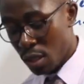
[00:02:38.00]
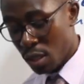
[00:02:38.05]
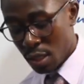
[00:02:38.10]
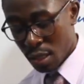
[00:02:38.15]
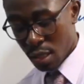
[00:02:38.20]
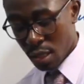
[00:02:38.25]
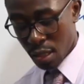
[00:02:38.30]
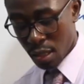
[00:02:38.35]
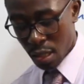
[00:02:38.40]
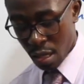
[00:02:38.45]
in
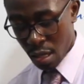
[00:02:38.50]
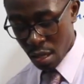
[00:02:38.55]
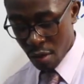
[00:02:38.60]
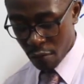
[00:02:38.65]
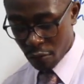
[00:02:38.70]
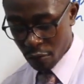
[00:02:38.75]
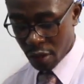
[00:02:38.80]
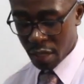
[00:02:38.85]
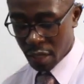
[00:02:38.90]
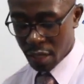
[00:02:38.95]
the
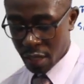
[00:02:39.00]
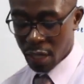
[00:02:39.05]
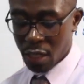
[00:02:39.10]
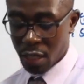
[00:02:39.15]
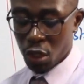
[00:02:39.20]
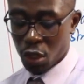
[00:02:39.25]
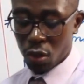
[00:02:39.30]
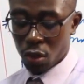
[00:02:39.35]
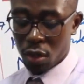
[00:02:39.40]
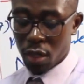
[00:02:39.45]

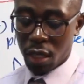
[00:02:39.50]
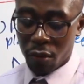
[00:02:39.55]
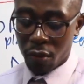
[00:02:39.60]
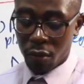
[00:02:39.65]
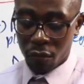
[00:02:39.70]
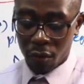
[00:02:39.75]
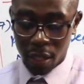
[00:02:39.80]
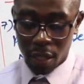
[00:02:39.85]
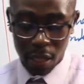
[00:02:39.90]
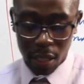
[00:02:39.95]

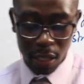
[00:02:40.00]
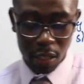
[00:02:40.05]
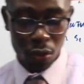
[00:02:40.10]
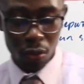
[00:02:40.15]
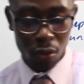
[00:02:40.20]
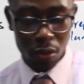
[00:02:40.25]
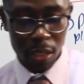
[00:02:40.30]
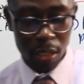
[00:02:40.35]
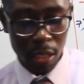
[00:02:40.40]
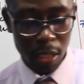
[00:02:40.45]
financial
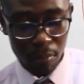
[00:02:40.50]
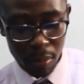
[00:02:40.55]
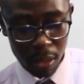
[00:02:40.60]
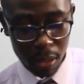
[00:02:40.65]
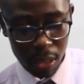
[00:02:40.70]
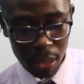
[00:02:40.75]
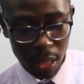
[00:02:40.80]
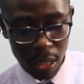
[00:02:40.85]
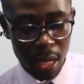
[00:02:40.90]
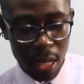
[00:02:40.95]
statement.
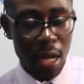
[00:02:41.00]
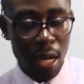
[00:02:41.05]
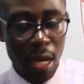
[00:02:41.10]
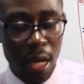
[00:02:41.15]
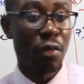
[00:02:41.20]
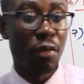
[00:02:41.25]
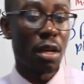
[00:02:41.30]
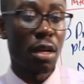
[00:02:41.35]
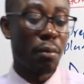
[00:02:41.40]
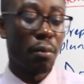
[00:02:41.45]
A
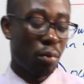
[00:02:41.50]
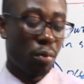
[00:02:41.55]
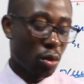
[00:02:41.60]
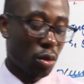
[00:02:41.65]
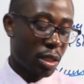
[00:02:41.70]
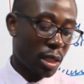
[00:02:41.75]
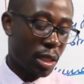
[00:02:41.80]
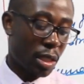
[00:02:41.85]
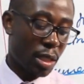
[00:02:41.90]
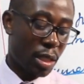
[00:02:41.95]
very
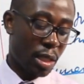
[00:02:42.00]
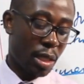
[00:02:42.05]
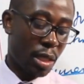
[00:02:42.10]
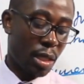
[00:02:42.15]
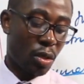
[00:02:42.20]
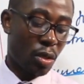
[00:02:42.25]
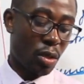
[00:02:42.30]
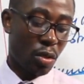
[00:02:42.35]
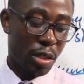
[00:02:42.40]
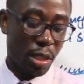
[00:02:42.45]
important key
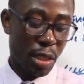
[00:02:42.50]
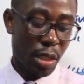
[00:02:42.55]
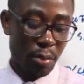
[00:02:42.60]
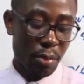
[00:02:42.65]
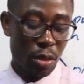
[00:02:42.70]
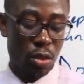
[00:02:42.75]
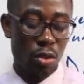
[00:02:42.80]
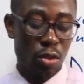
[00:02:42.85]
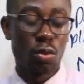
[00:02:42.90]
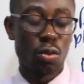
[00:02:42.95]

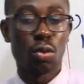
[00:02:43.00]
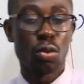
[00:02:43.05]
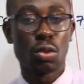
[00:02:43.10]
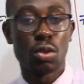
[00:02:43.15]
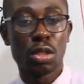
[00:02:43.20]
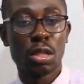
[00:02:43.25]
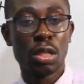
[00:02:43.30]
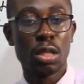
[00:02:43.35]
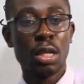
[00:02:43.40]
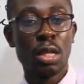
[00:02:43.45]
concept to note.
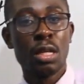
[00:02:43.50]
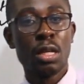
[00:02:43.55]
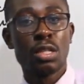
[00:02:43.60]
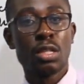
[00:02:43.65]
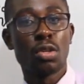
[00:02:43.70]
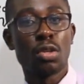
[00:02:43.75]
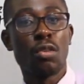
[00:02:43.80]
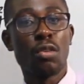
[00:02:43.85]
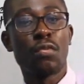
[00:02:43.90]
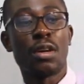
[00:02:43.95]
So
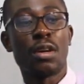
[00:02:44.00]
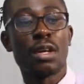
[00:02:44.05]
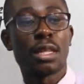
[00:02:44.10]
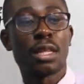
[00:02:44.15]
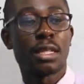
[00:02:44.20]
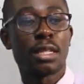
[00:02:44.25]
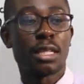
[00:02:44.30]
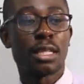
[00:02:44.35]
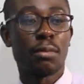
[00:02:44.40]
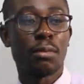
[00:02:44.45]
you'll find
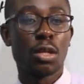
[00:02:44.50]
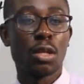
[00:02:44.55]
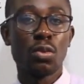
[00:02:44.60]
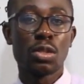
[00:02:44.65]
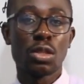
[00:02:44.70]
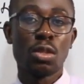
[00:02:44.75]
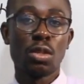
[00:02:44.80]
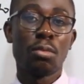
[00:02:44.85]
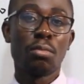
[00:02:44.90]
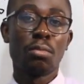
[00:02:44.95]
that my good
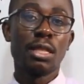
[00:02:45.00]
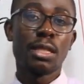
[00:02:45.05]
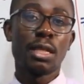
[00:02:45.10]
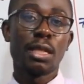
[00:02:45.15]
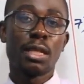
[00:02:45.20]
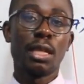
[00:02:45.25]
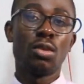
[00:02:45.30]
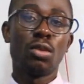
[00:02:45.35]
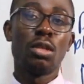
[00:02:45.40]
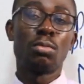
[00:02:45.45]
student,
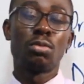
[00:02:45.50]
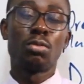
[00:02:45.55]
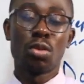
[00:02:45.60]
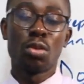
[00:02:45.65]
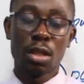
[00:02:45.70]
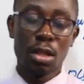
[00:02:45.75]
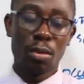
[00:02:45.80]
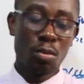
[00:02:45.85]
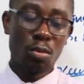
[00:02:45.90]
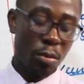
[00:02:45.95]
basically audit
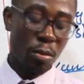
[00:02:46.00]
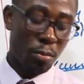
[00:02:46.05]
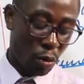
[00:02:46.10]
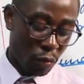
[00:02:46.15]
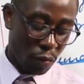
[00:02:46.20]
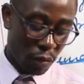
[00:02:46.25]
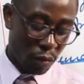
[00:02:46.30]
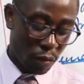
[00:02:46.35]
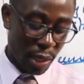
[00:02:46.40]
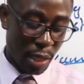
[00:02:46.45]
program will
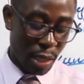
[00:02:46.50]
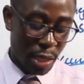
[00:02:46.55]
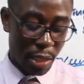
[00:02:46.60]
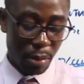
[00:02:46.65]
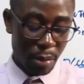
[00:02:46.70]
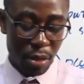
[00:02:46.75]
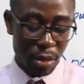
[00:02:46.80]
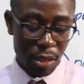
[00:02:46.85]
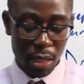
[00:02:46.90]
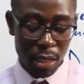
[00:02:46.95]
provide a
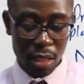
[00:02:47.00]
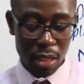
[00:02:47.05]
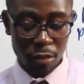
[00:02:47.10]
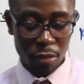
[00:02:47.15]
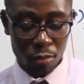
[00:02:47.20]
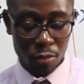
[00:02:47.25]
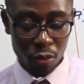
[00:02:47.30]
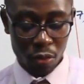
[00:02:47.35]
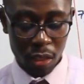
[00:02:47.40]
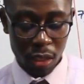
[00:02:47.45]
substantive
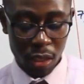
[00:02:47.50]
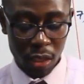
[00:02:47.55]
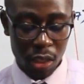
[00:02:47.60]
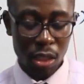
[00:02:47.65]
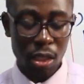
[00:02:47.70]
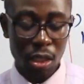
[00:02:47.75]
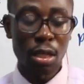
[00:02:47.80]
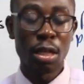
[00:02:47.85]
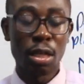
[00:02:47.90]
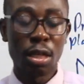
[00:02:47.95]

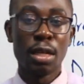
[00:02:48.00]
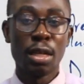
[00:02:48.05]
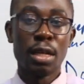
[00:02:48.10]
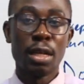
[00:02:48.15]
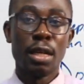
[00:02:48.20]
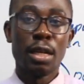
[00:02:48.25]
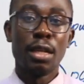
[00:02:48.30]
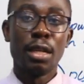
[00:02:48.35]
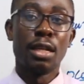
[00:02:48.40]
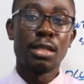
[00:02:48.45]
procedure
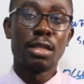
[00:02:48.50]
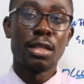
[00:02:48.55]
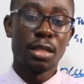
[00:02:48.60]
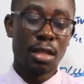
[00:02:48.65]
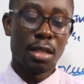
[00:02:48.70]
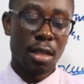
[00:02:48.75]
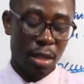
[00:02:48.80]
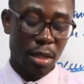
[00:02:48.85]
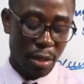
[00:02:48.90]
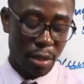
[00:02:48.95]

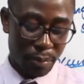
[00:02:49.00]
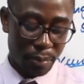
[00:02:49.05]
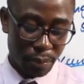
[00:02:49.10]
necessary